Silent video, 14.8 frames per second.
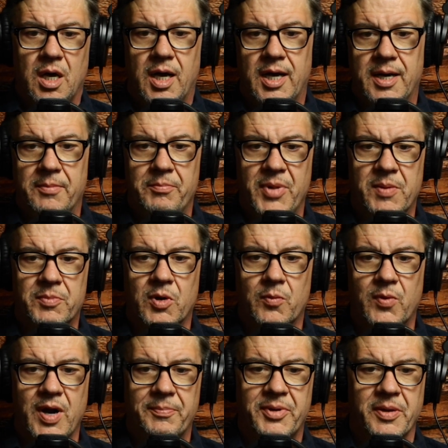member
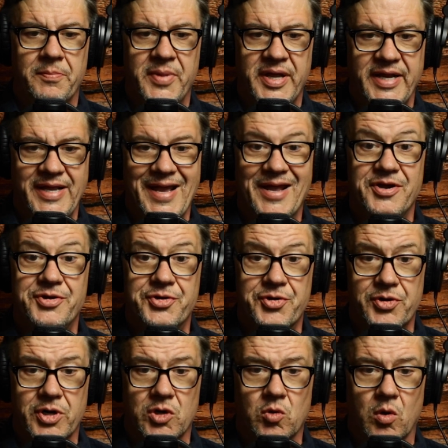rep committee at
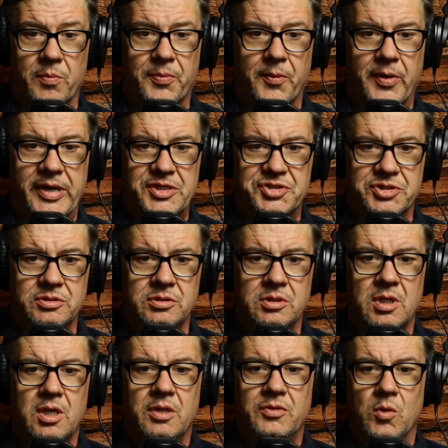NERC Corporation,
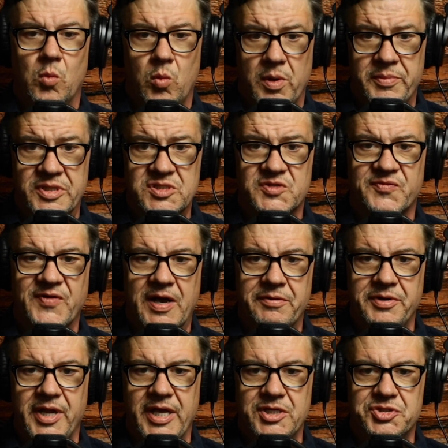the Women's
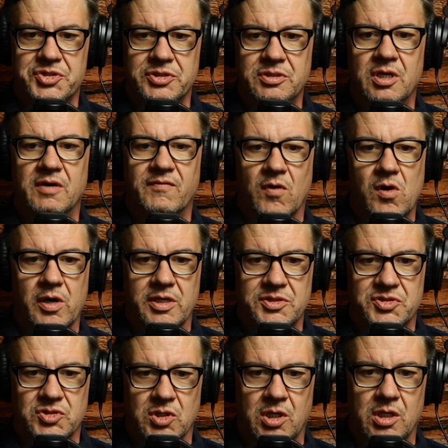Foundation of
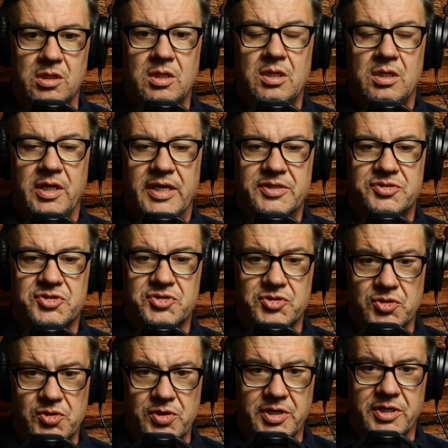Arkansas, and
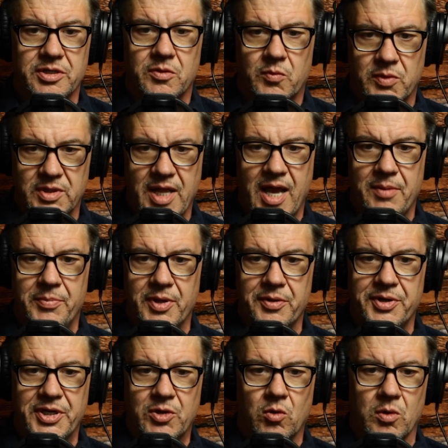CERC
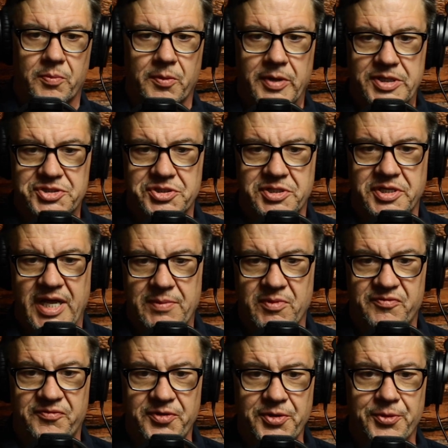Reliability Corporation, to name a
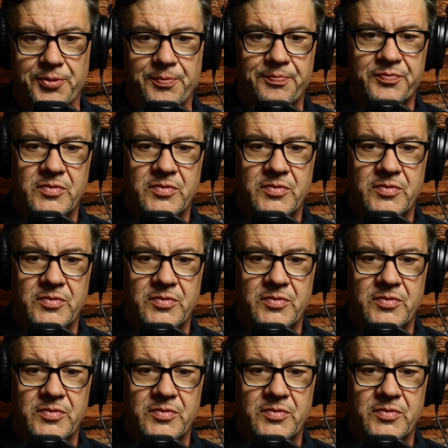few.